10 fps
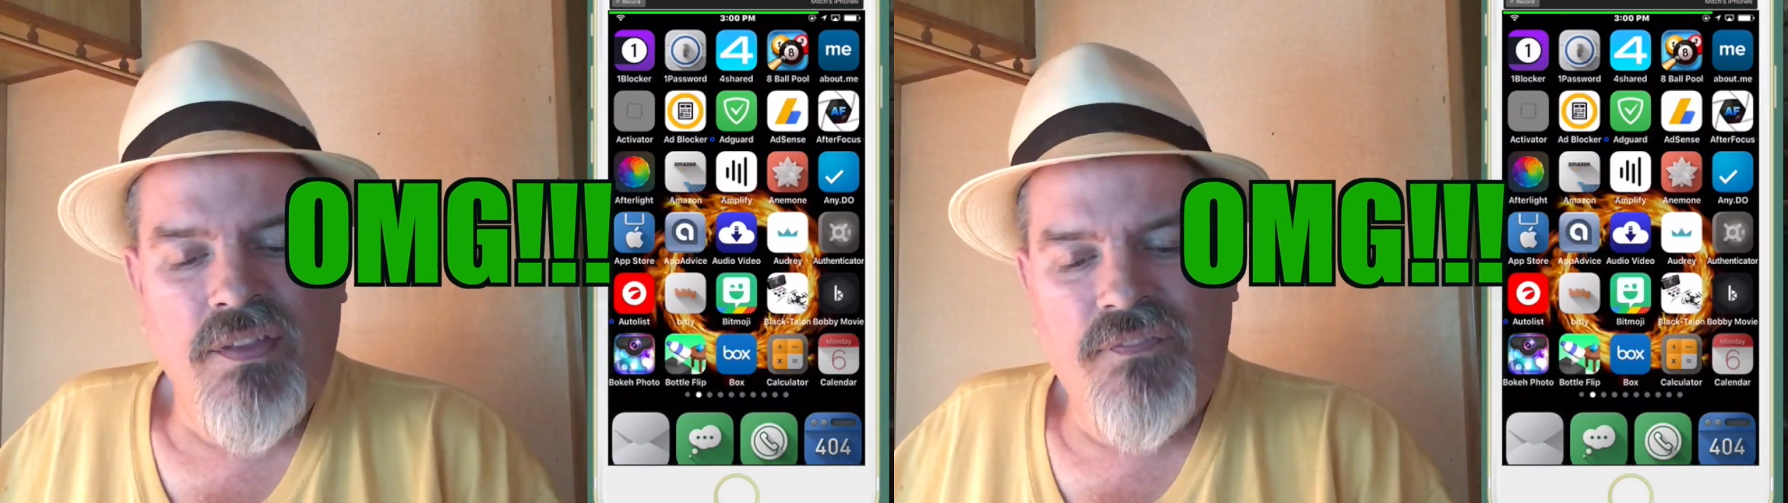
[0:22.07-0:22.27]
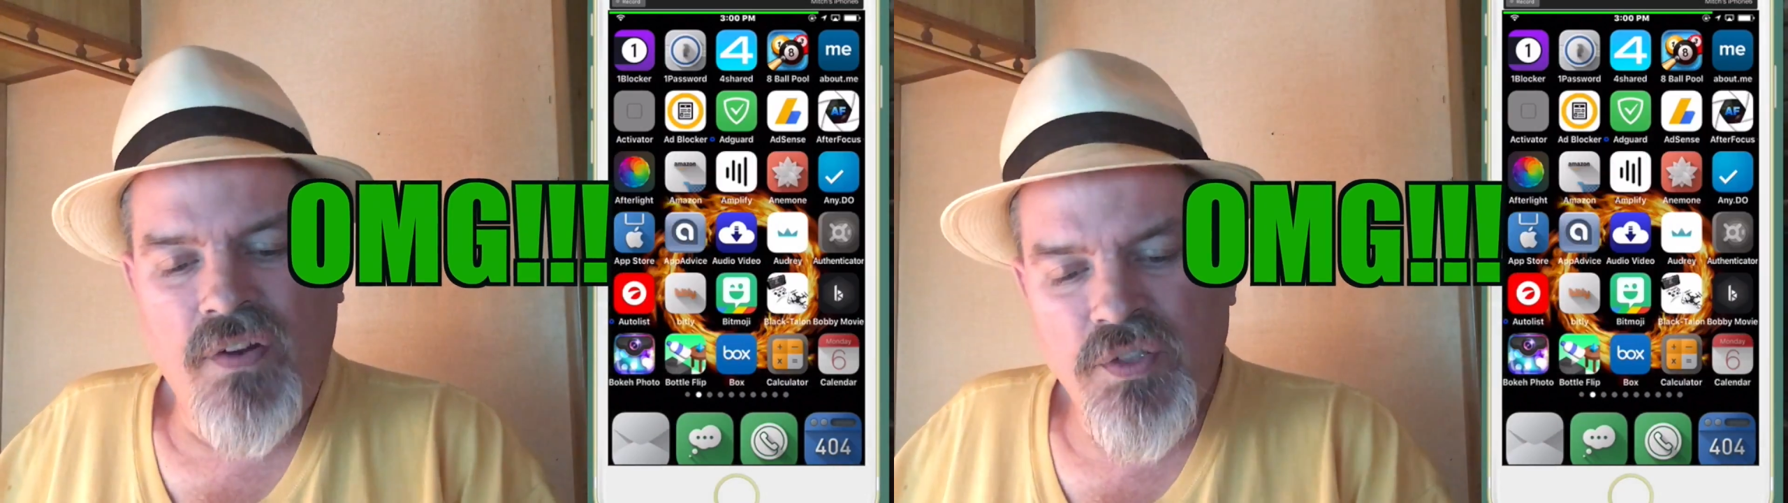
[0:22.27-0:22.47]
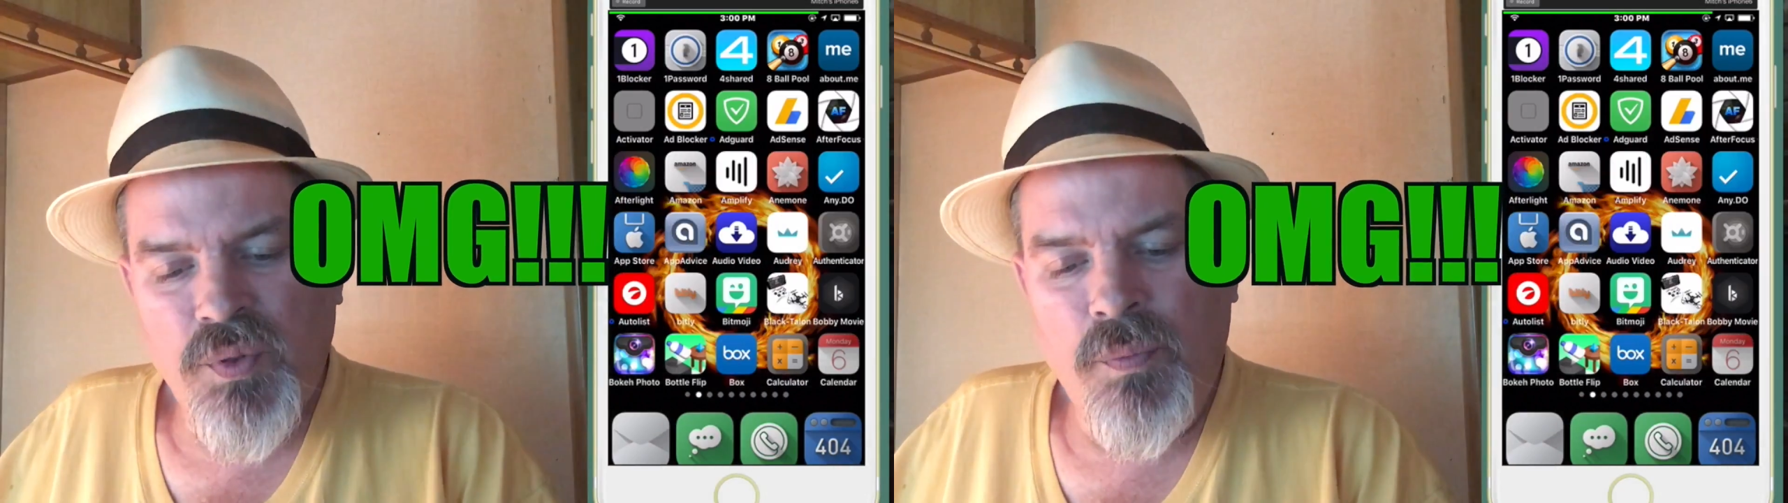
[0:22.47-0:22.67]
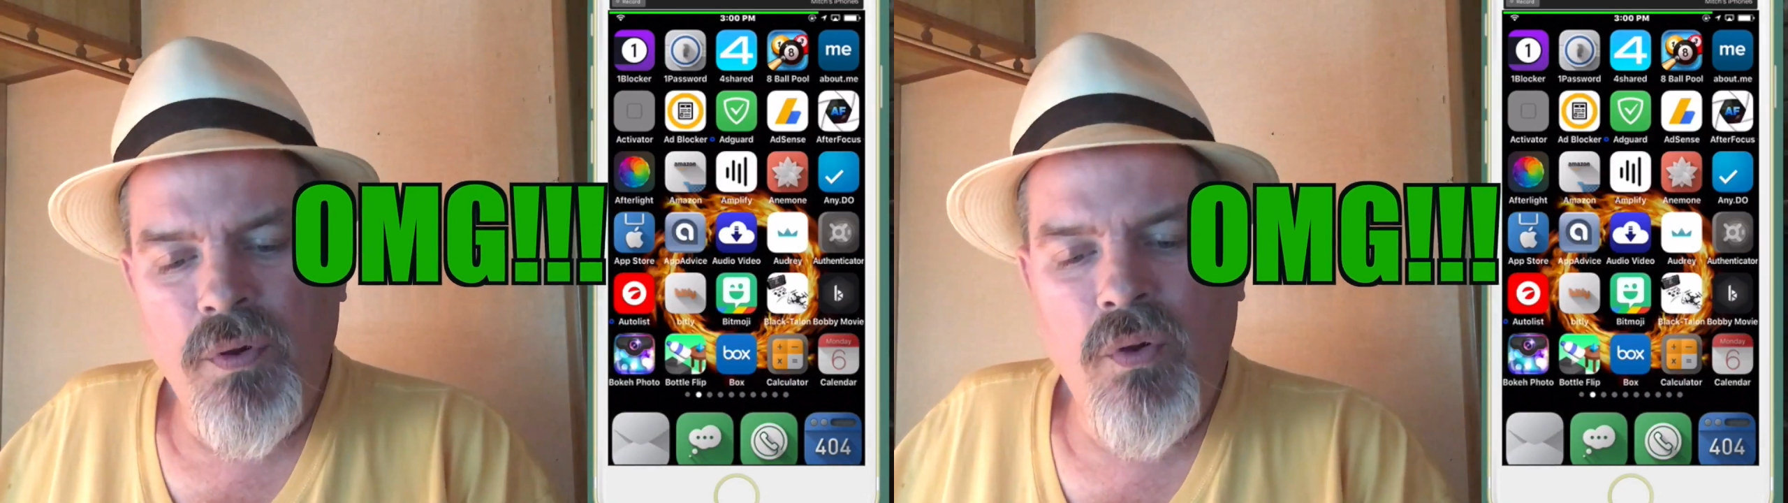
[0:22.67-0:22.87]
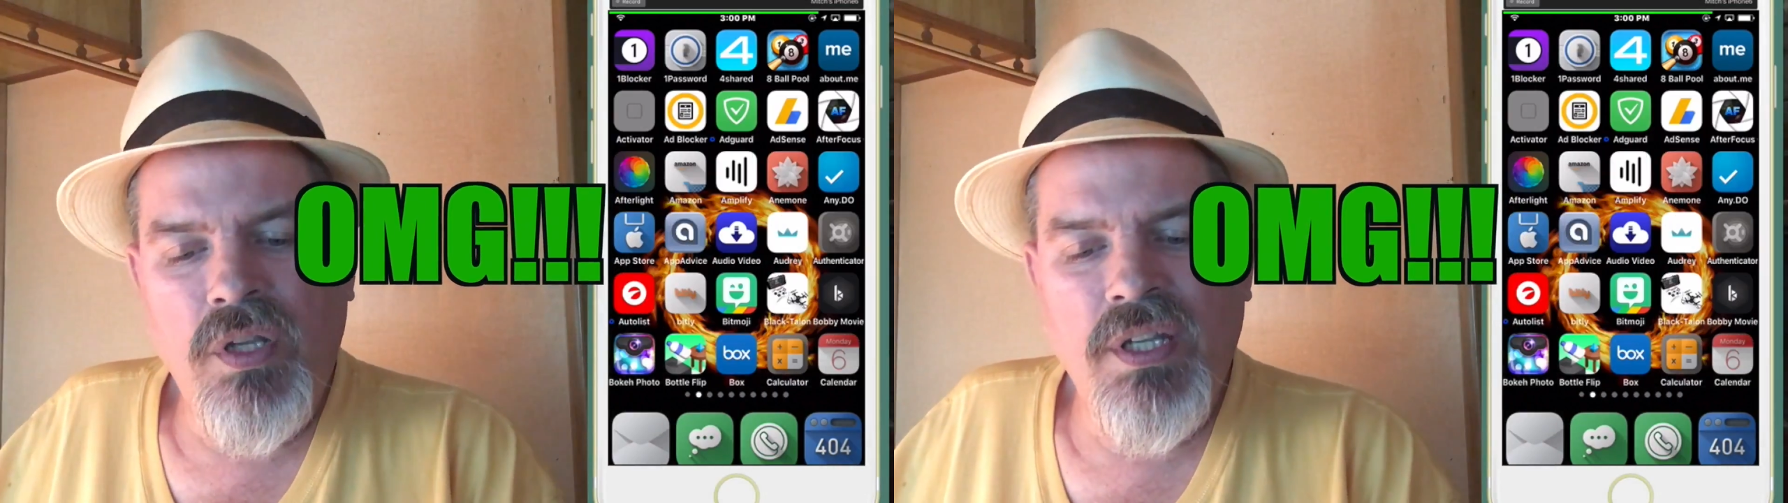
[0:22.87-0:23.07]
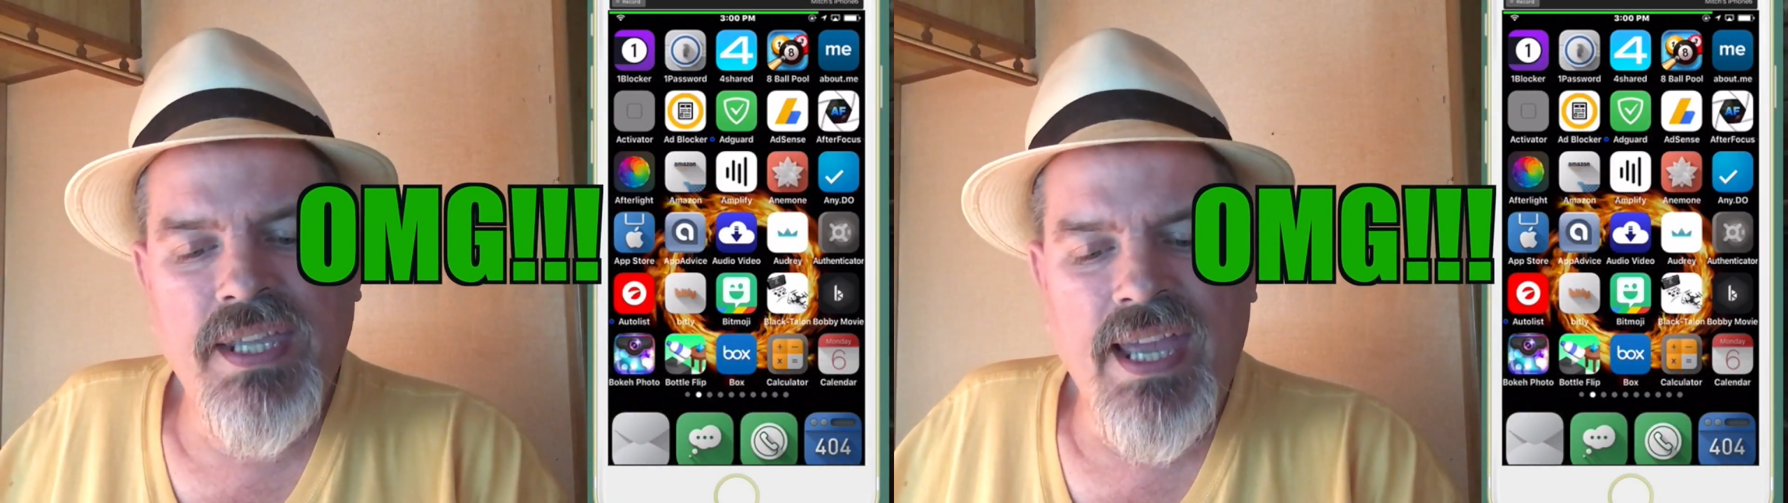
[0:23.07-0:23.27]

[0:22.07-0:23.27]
The first one we're going to look